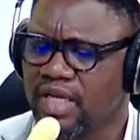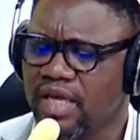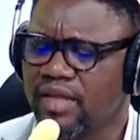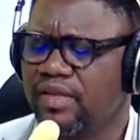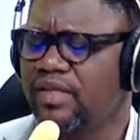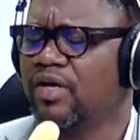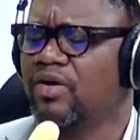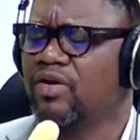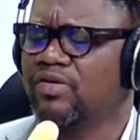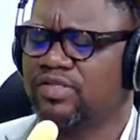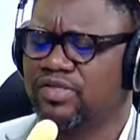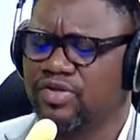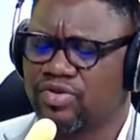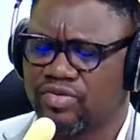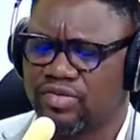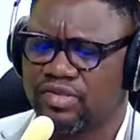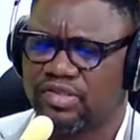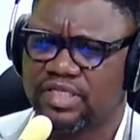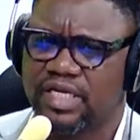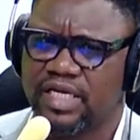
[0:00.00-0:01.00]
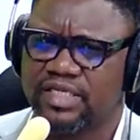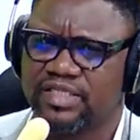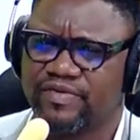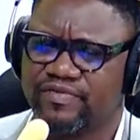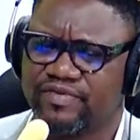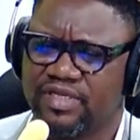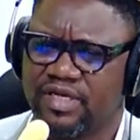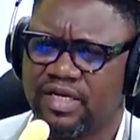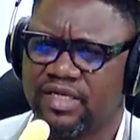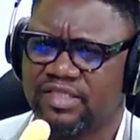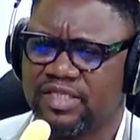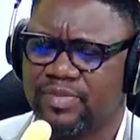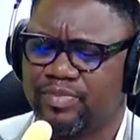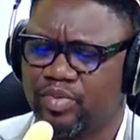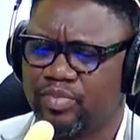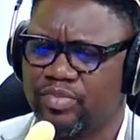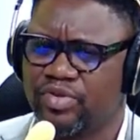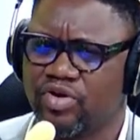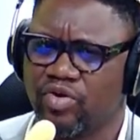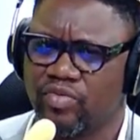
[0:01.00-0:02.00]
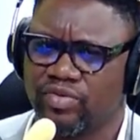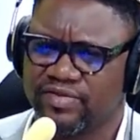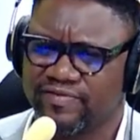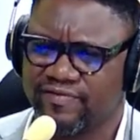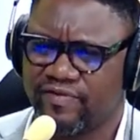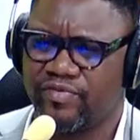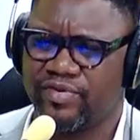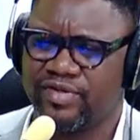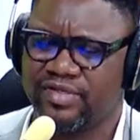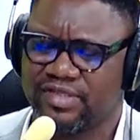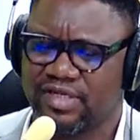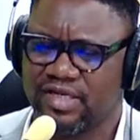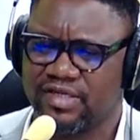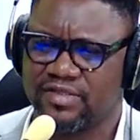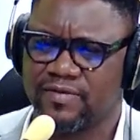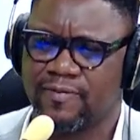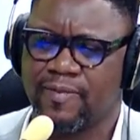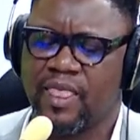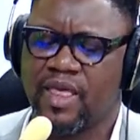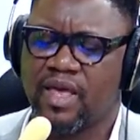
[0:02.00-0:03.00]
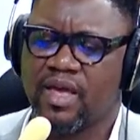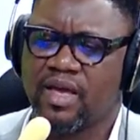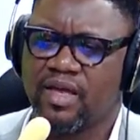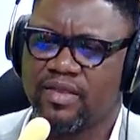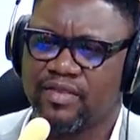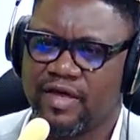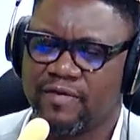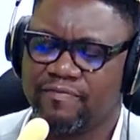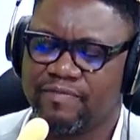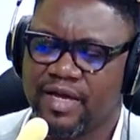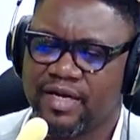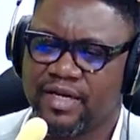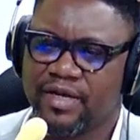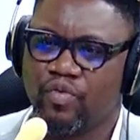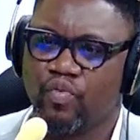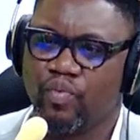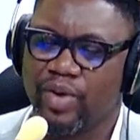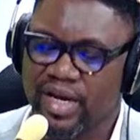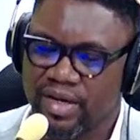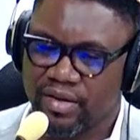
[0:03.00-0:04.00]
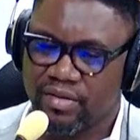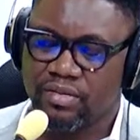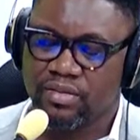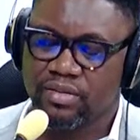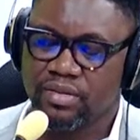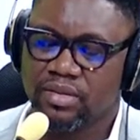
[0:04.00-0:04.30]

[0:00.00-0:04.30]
the constitution says, if it's a simple majority, for instance, that party will